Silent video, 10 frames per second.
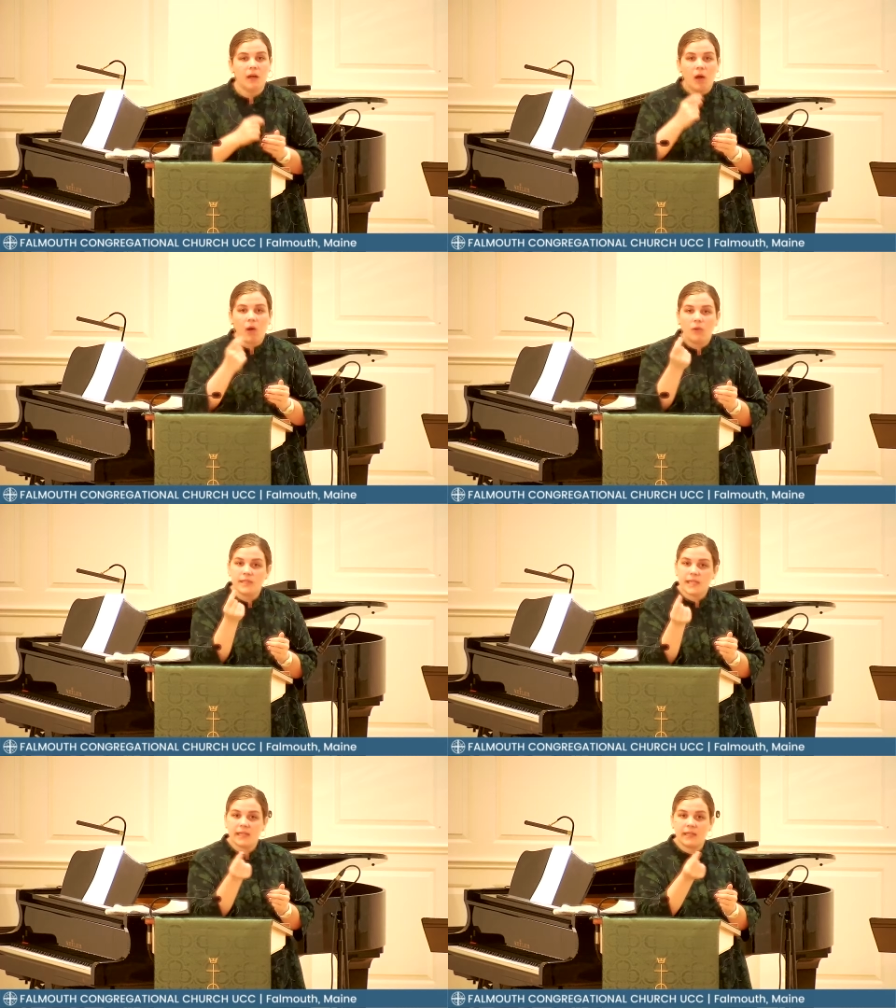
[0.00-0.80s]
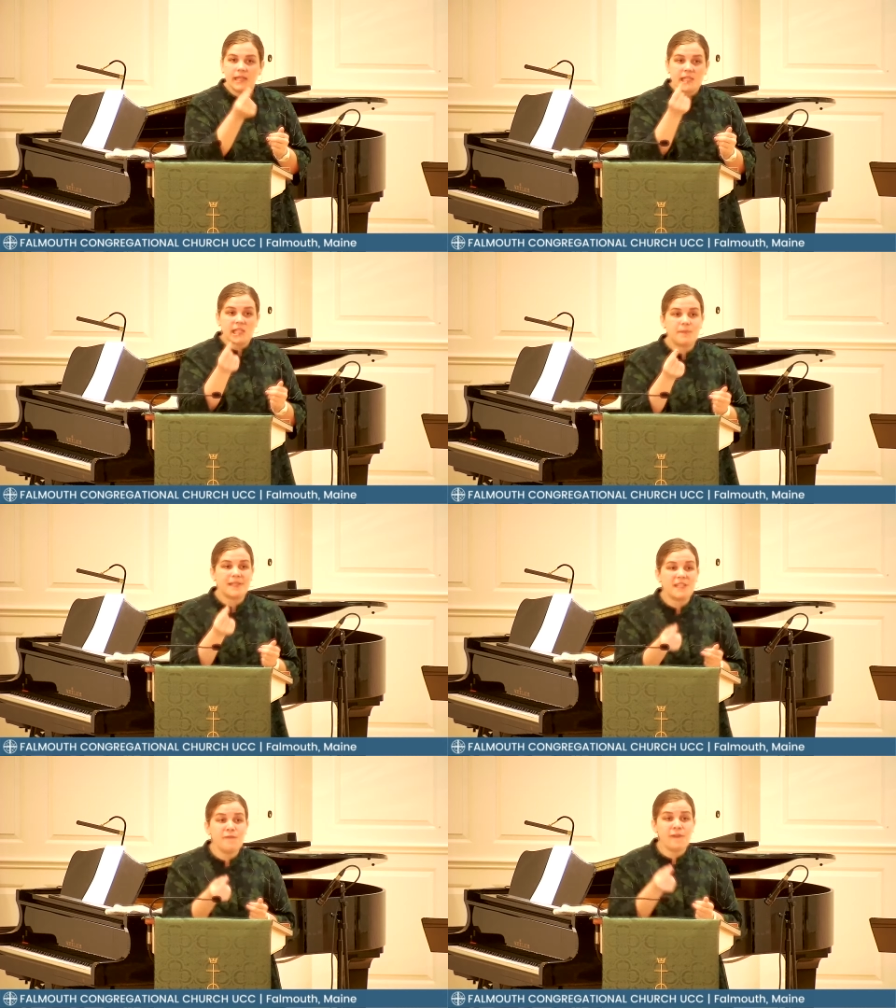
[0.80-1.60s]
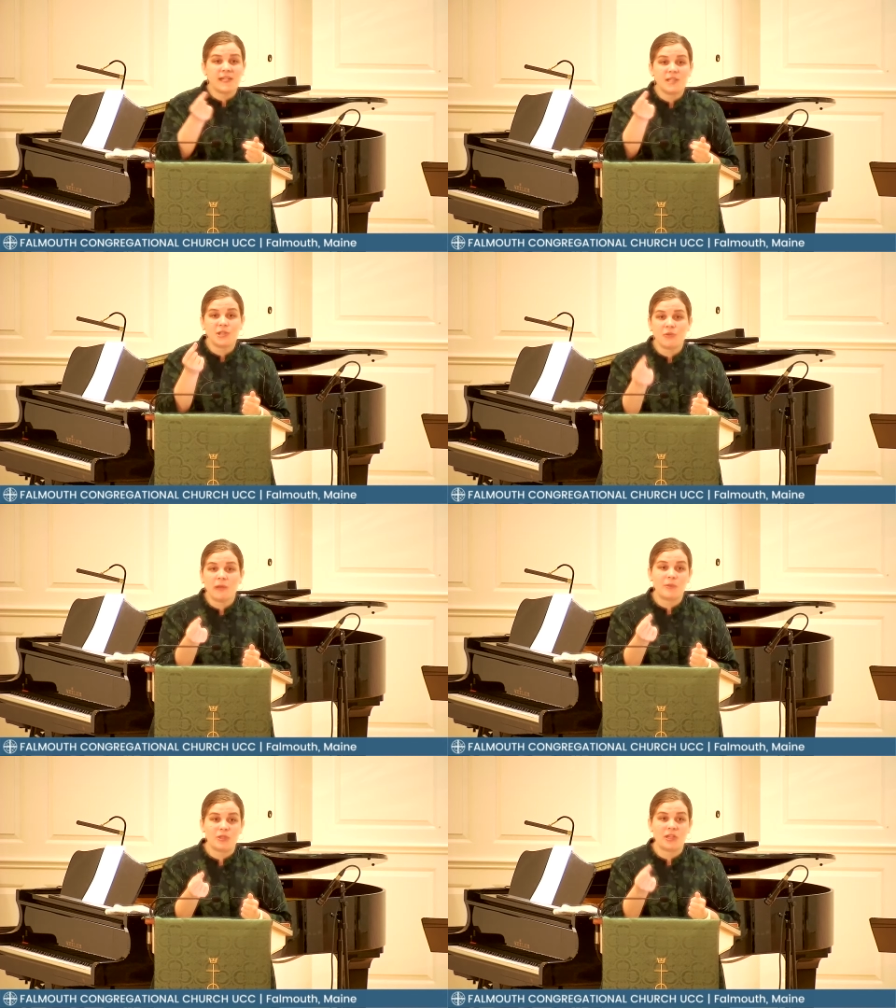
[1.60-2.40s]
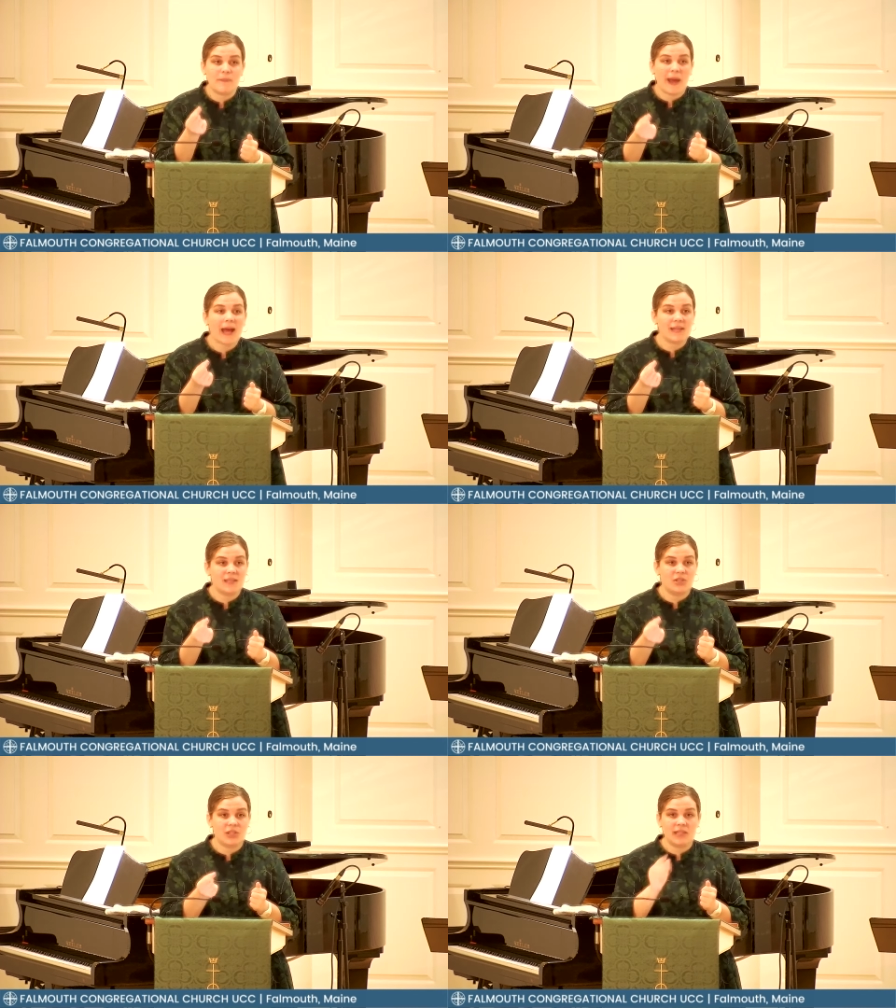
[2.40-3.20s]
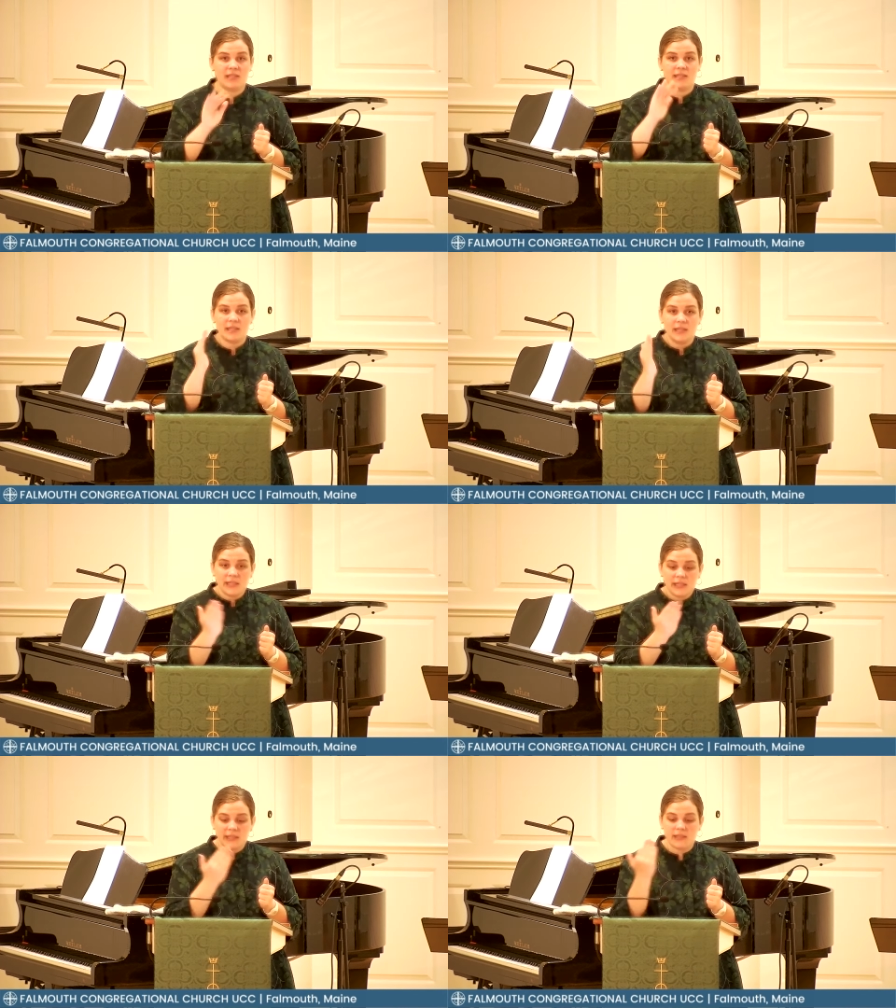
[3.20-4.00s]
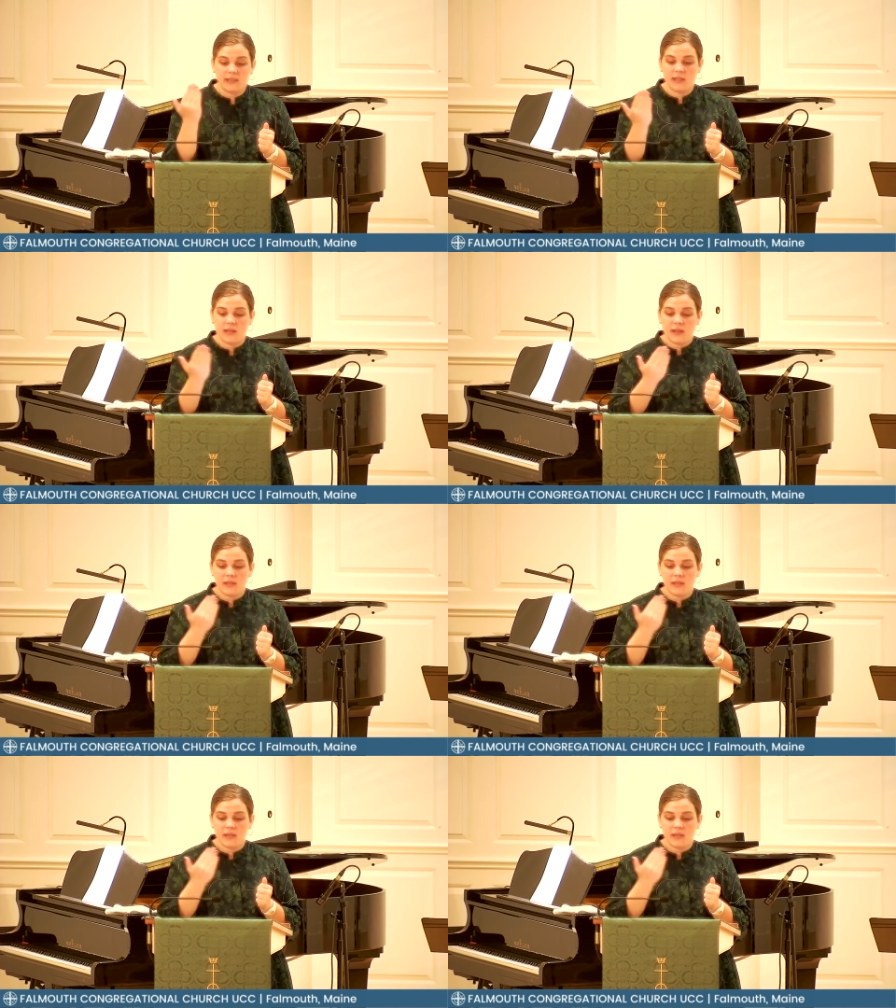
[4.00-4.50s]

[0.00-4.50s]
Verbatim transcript: holding specific scripture passages in the